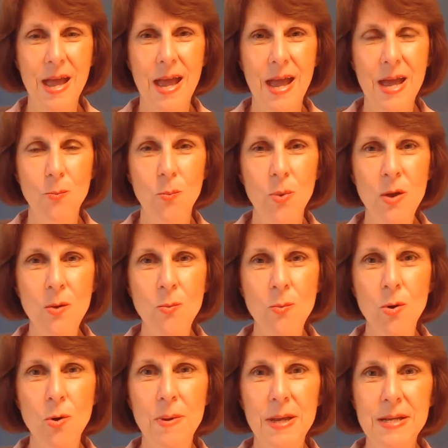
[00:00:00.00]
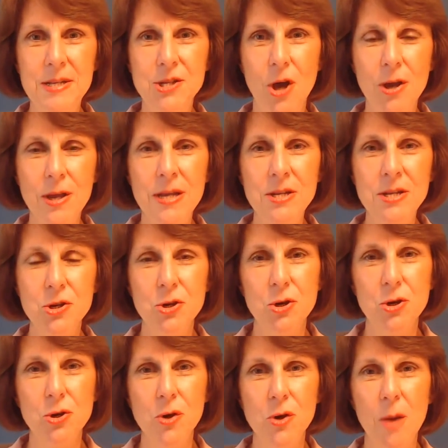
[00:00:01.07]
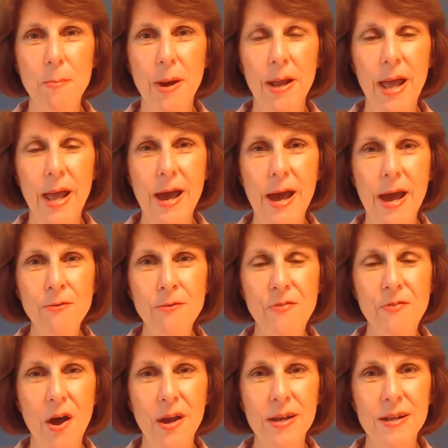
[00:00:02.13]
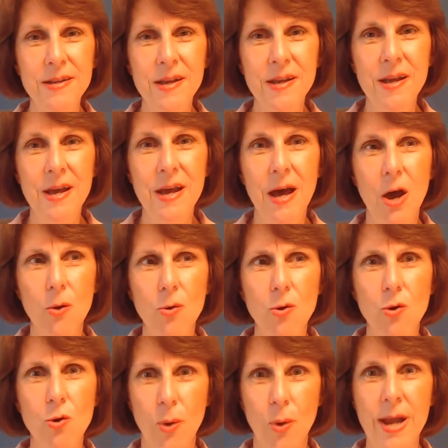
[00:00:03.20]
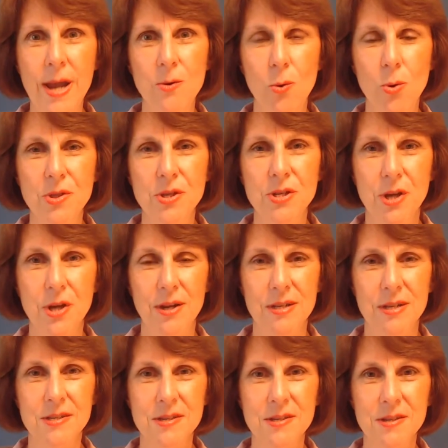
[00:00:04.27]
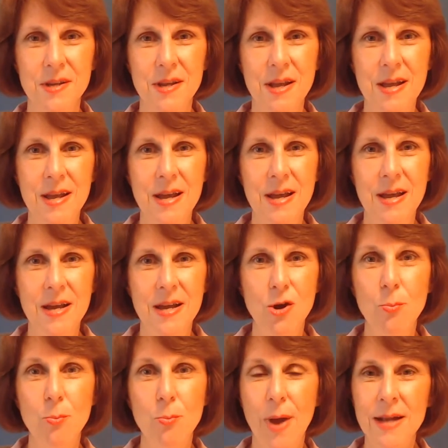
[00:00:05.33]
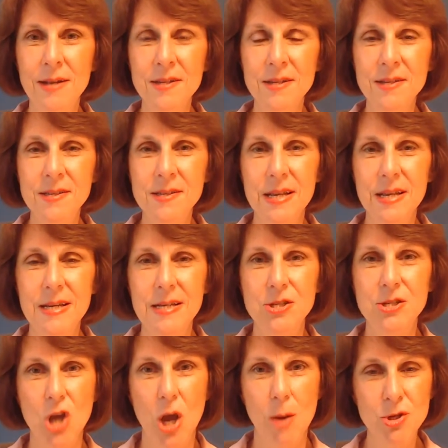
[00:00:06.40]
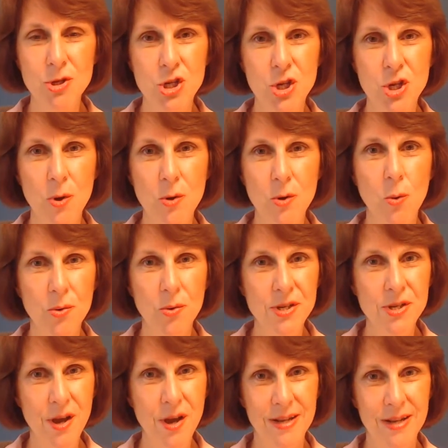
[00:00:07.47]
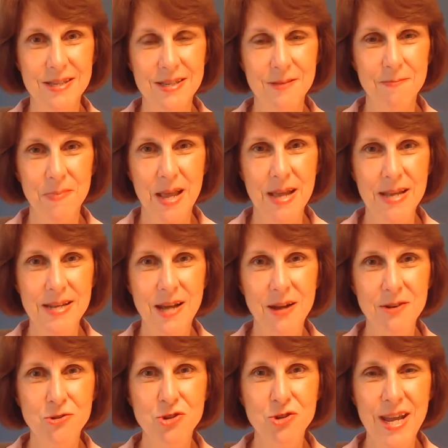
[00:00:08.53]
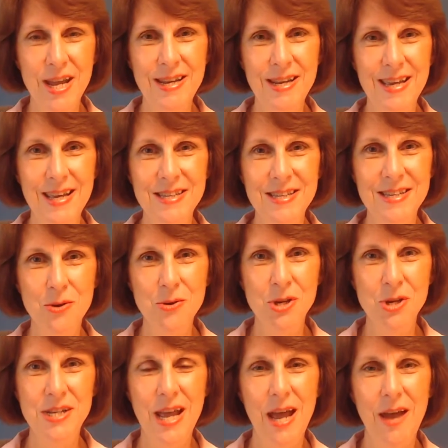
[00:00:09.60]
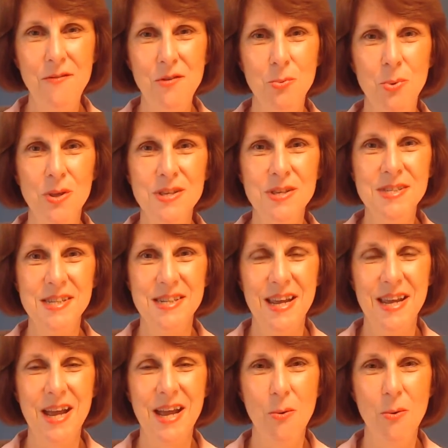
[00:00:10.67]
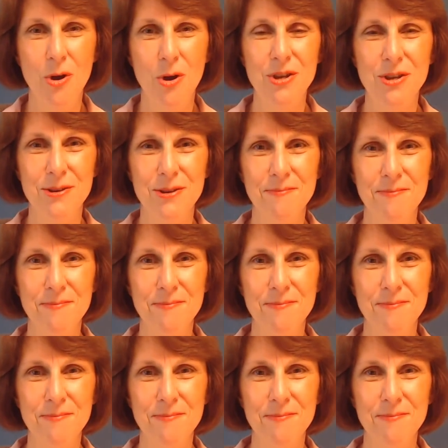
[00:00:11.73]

And we will be talking to her about how to find a great orthodontist. Her practice is Yamashiro Orthodontics. And Dr. Jan, it is so good to have you with us today. How are you?